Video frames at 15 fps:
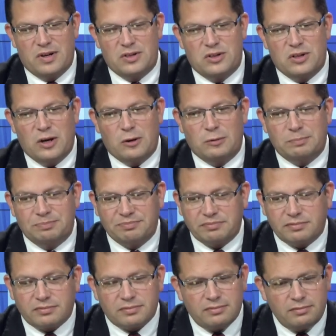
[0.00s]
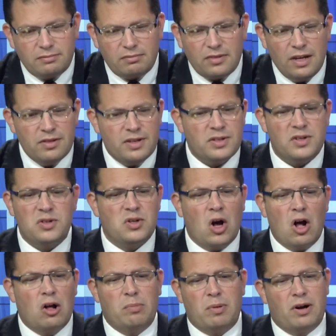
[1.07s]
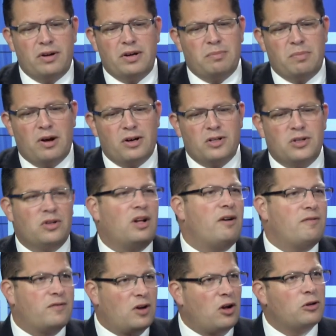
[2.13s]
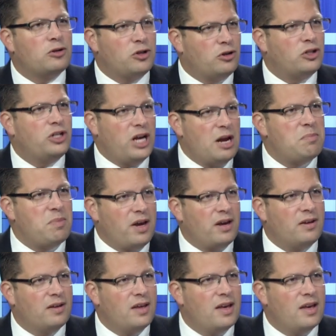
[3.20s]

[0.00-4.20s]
And so this is all part and parcel of culture shaping,